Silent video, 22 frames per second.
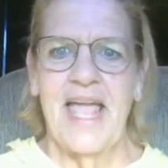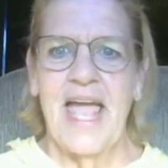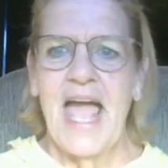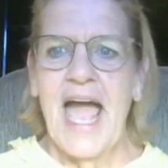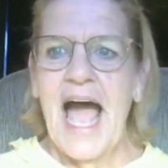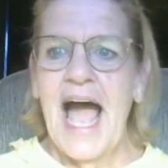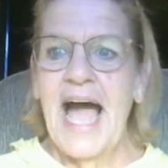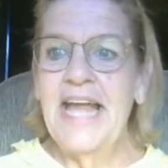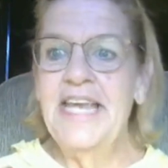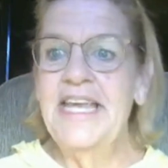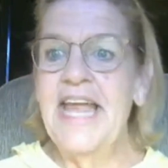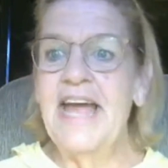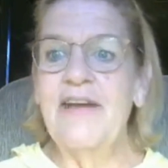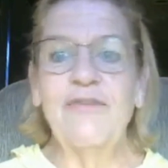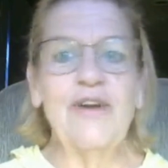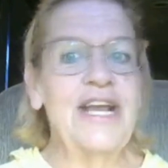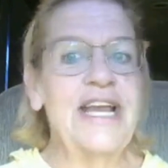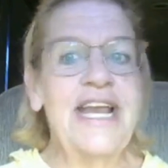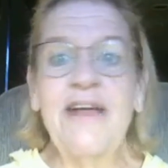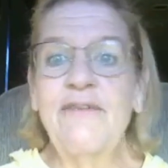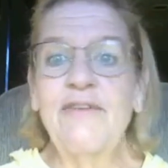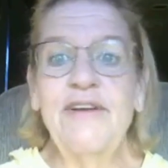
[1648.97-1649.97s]
It never
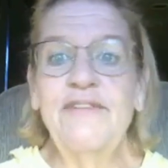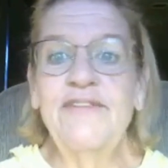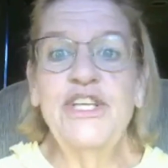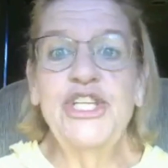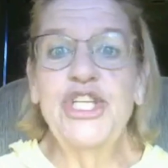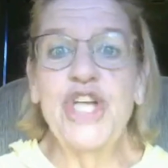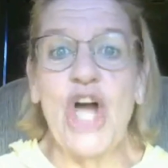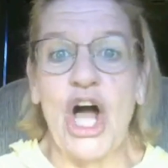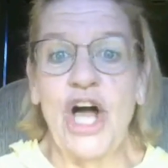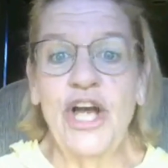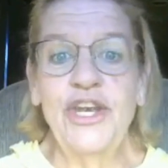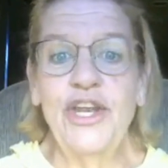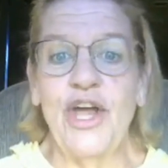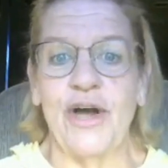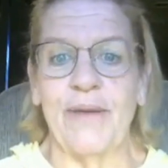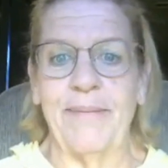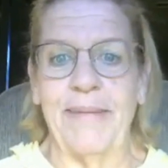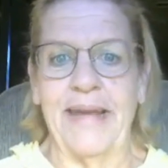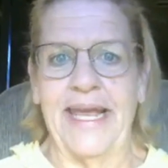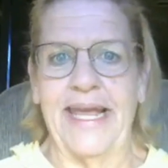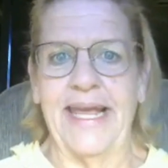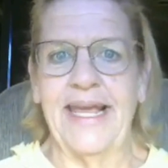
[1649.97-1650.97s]
even dawned on
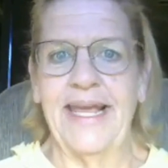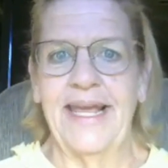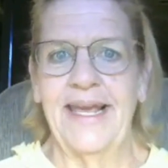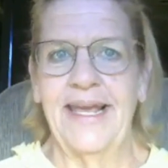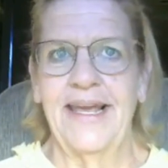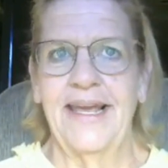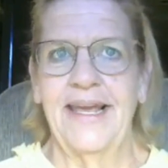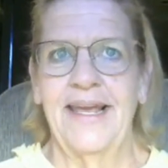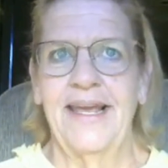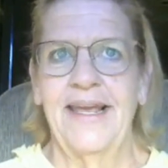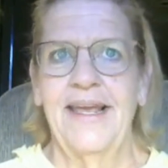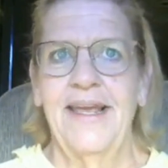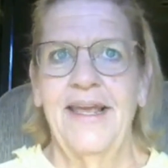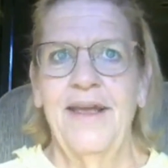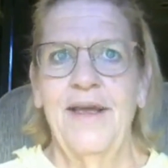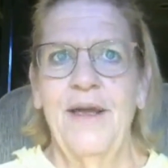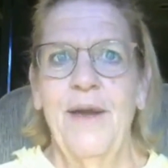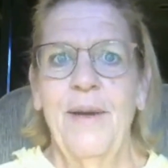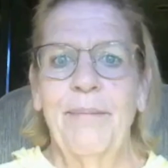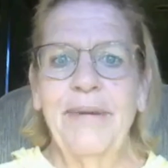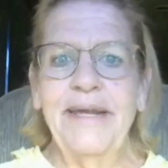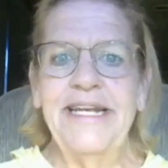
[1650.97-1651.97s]
me.
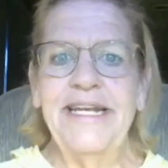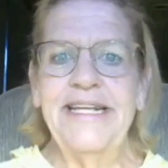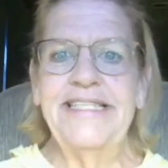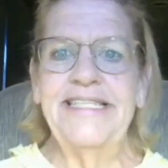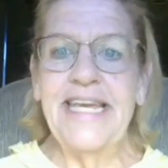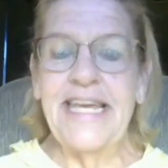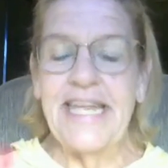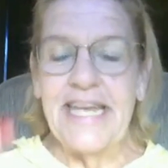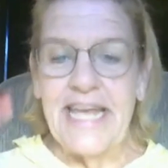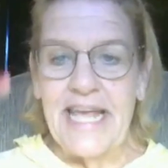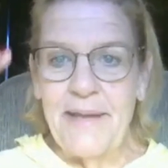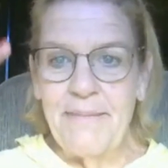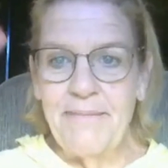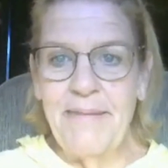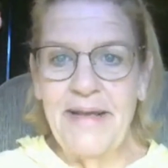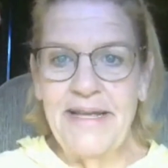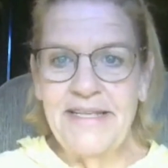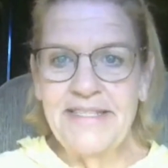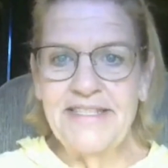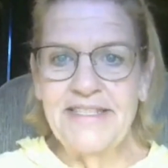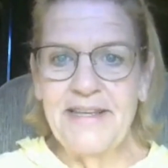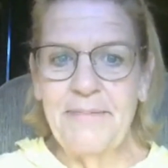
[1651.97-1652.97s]
But it did. It
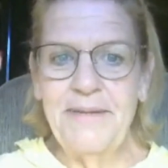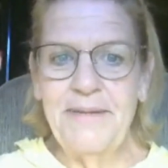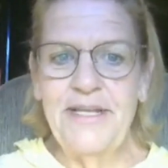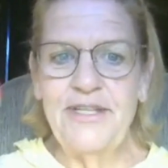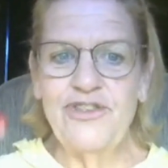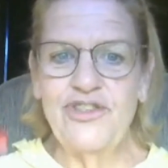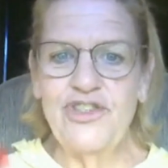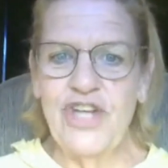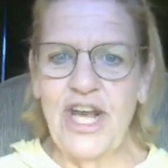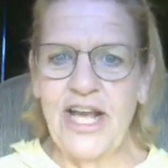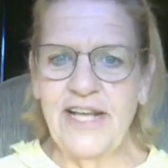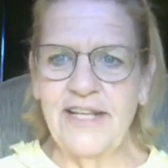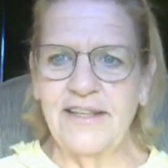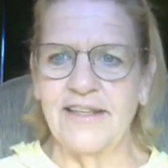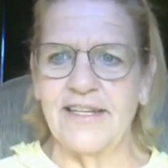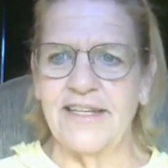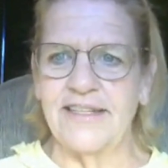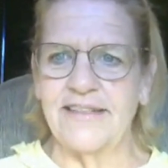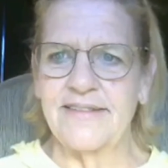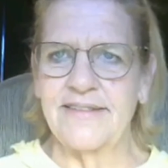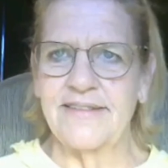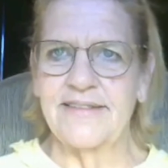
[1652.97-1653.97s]
messed up his
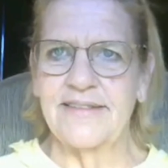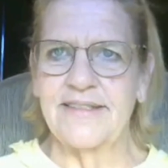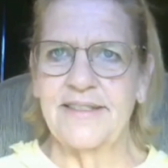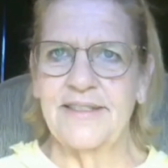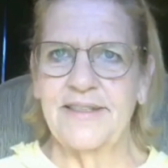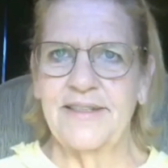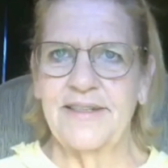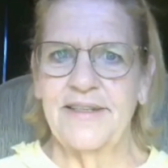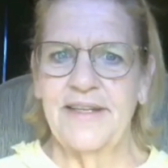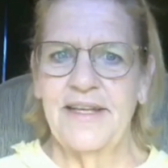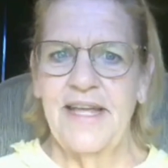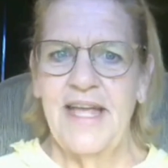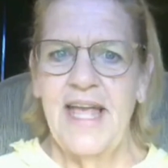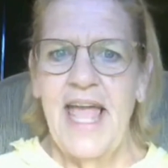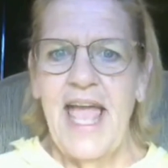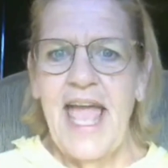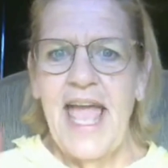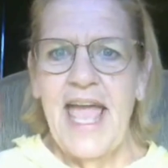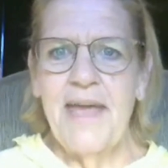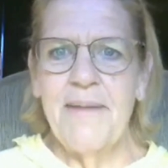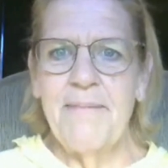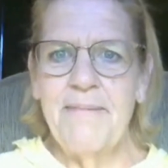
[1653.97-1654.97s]
checklist.
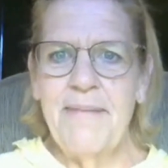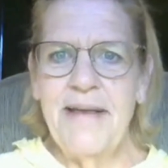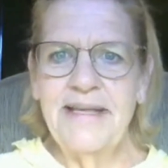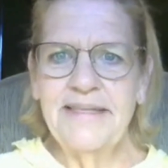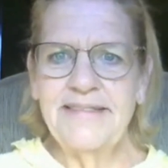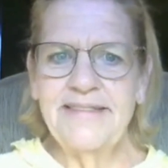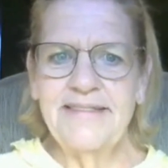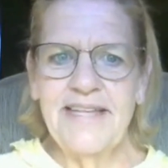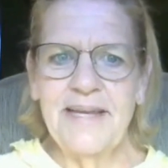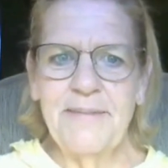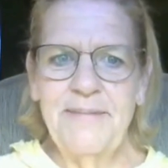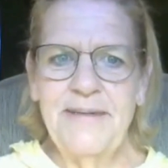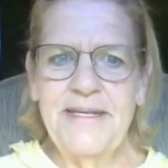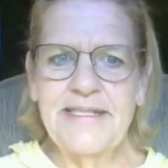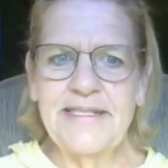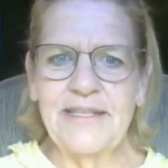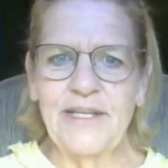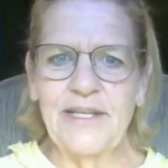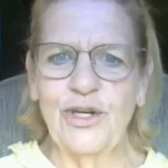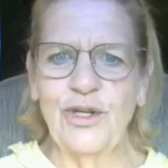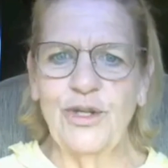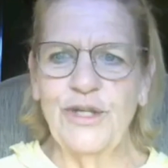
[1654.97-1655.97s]
It messed up his
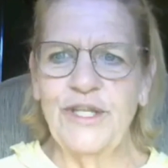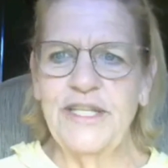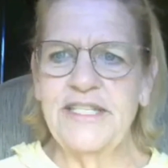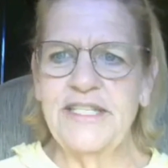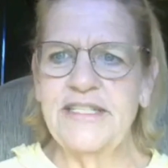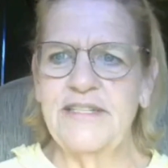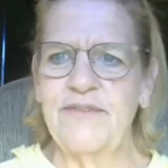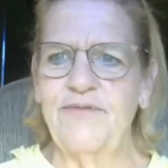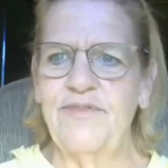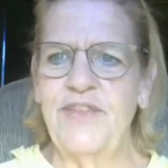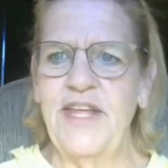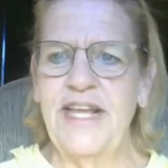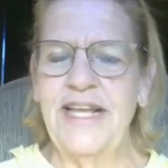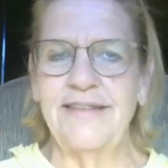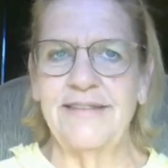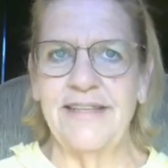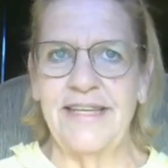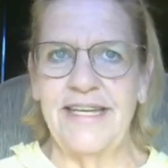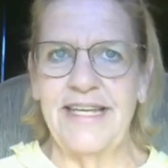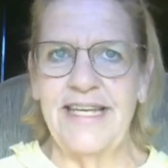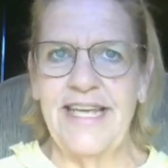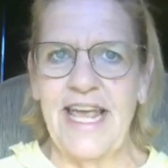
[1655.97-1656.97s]
little list of things
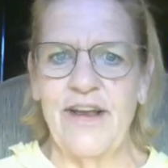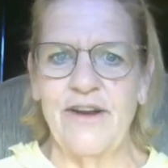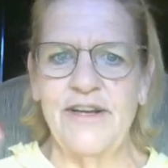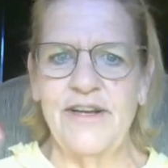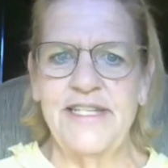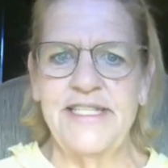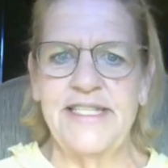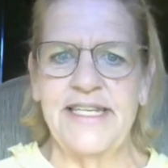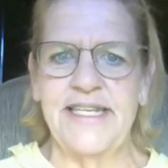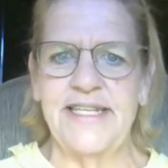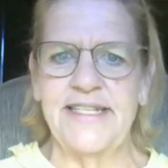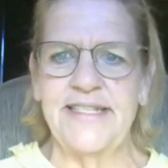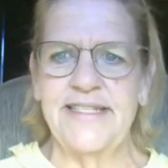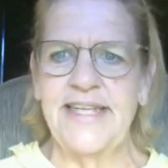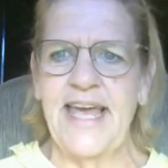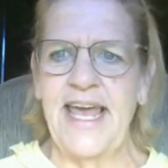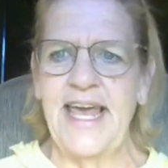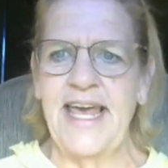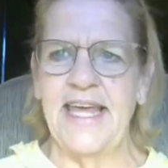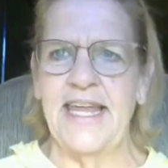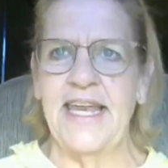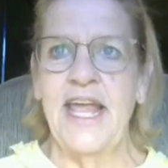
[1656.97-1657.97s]
that he carries in his
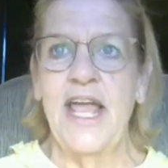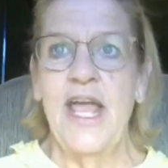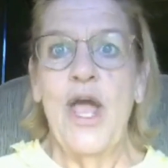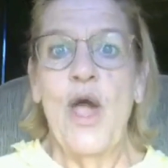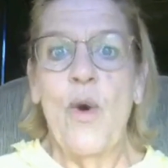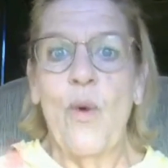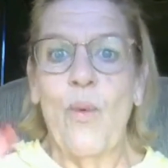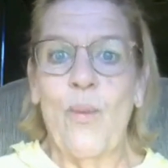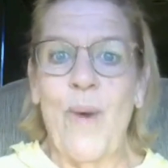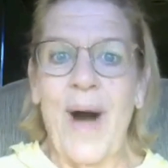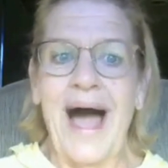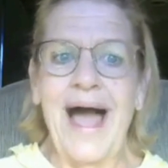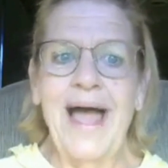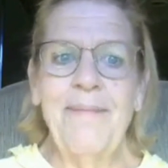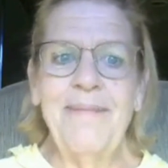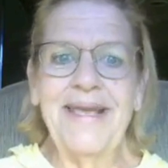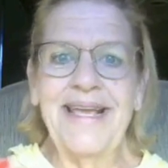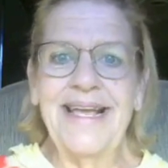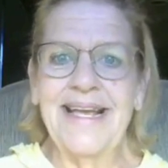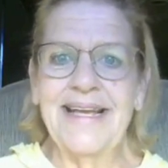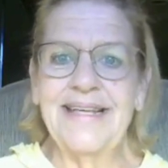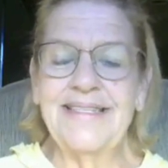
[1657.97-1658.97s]
head. Why?
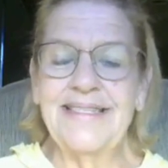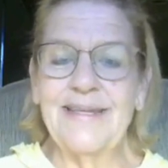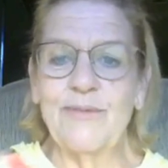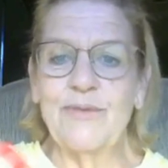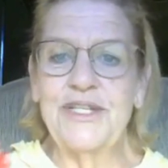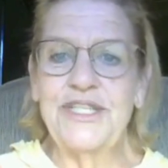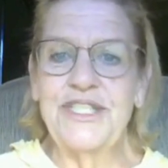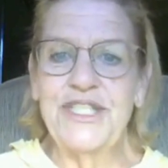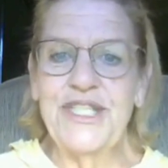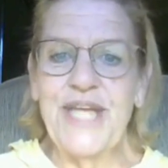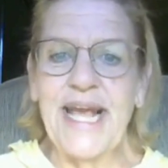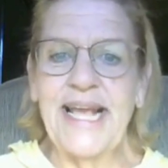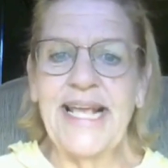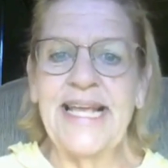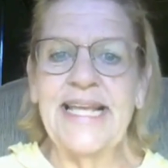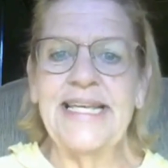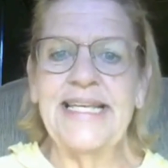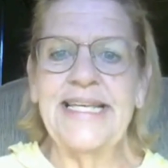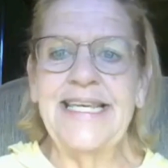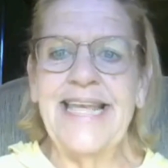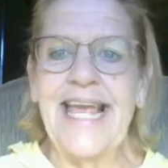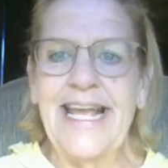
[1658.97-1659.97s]
Because it was second
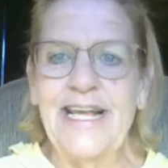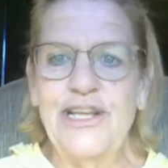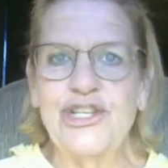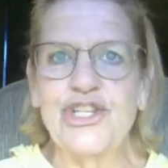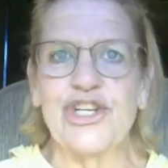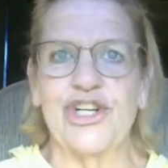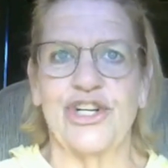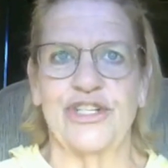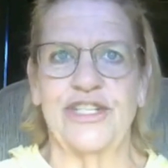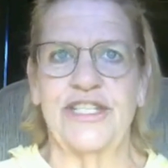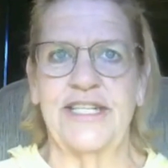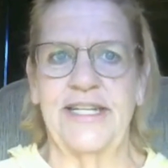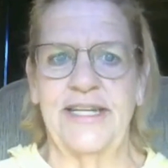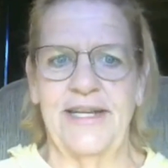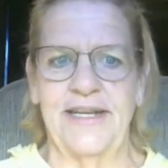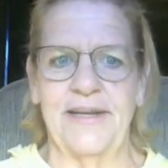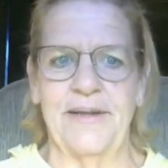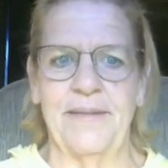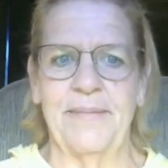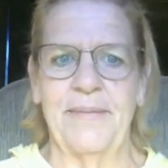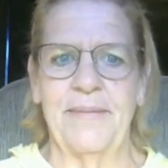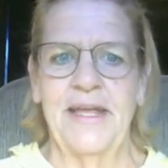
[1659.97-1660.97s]
nature to
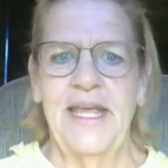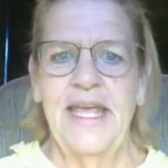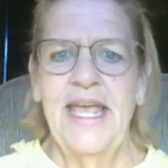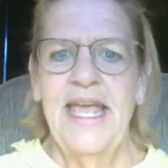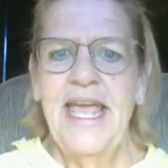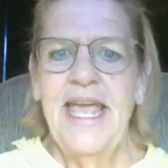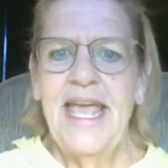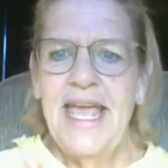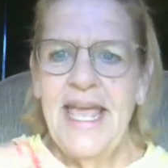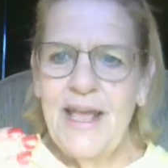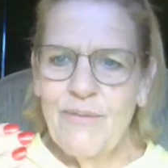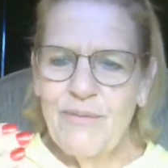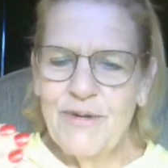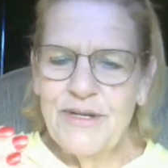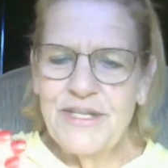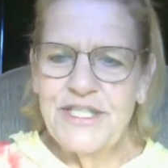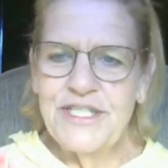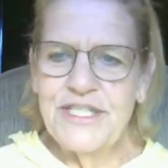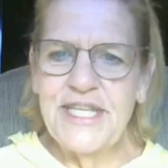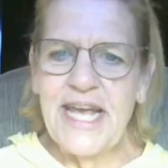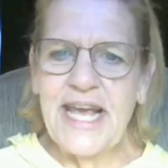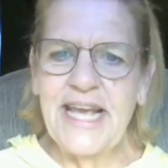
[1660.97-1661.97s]
him. It was
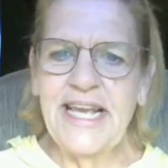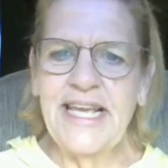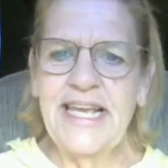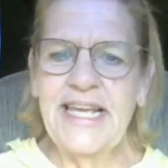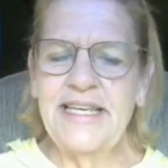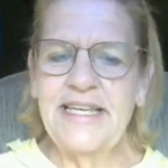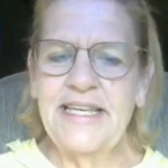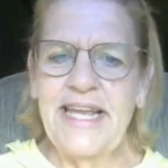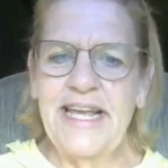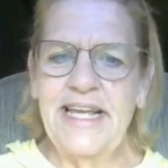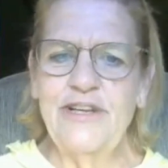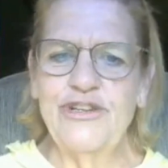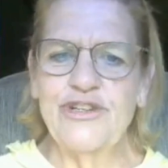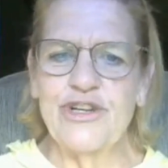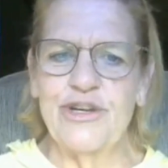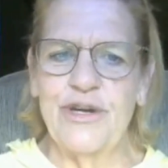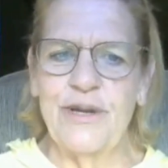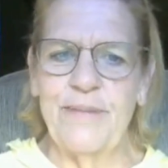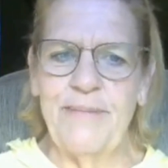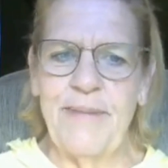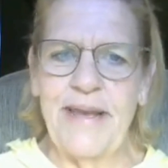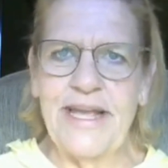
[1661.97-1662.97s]
second nature
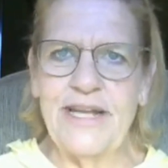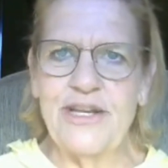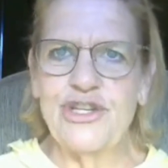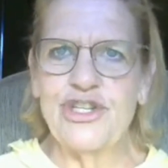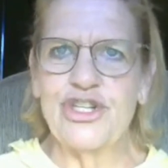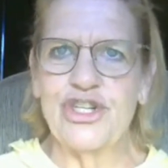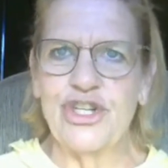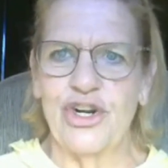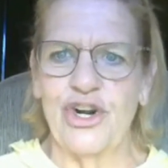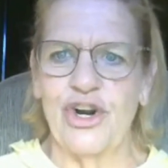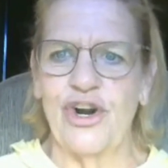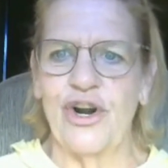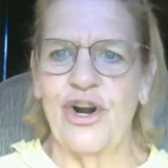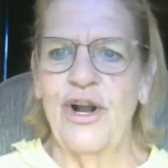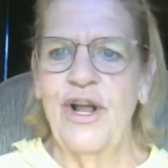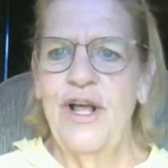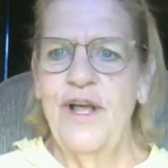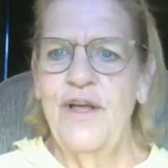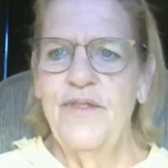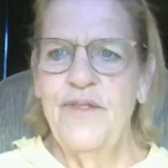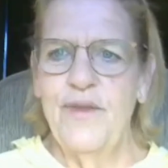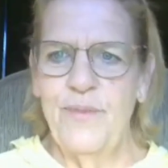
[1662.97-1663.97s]
to make sure
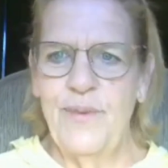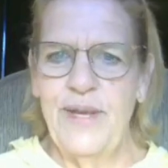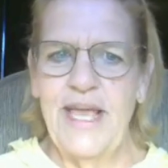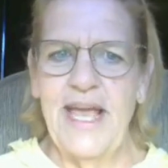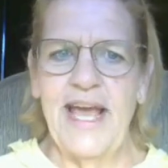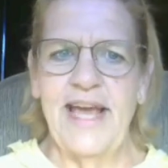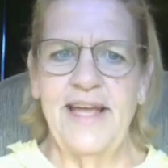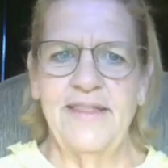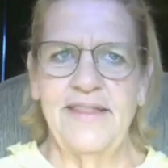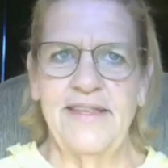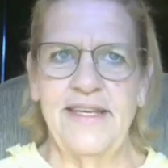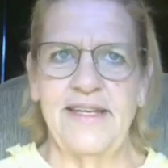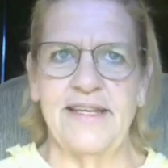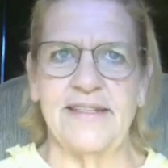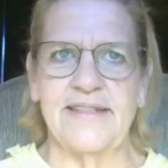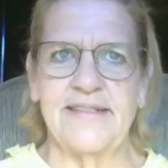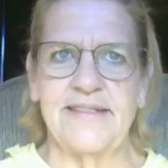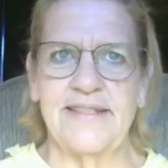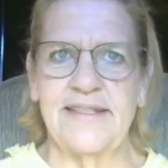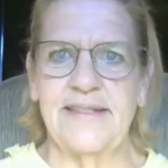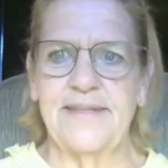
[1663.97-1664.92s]
that we had this.